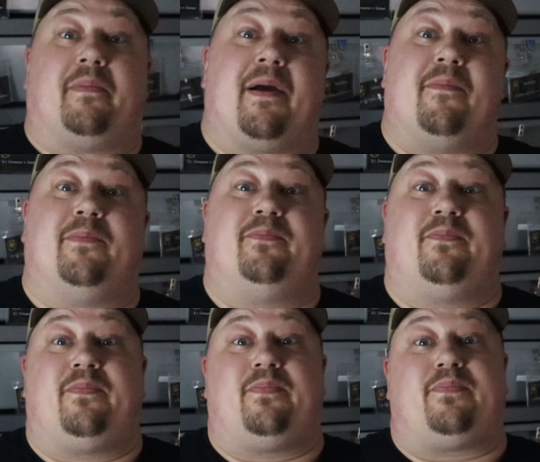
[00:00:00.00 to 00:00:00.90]

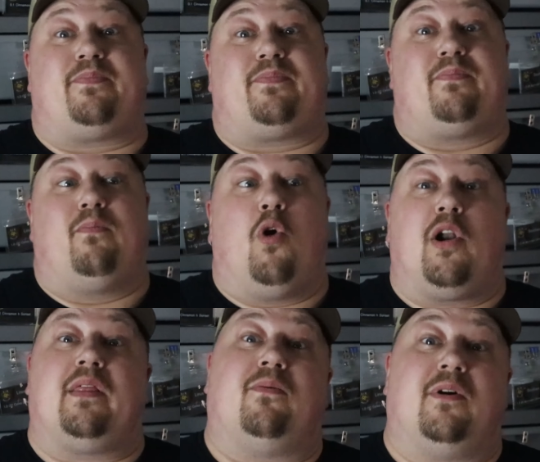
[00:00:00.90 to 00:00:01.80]

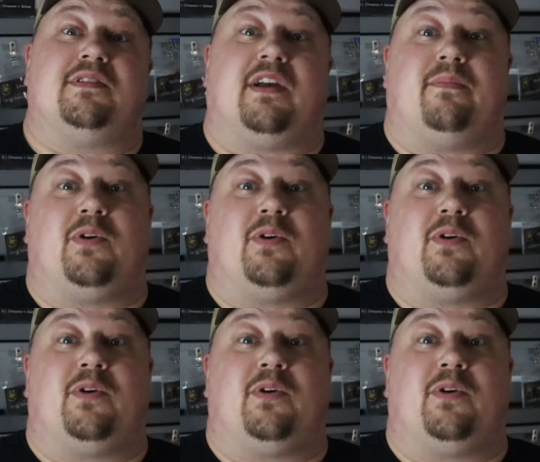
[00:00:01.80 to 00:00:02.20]
of the ones I'm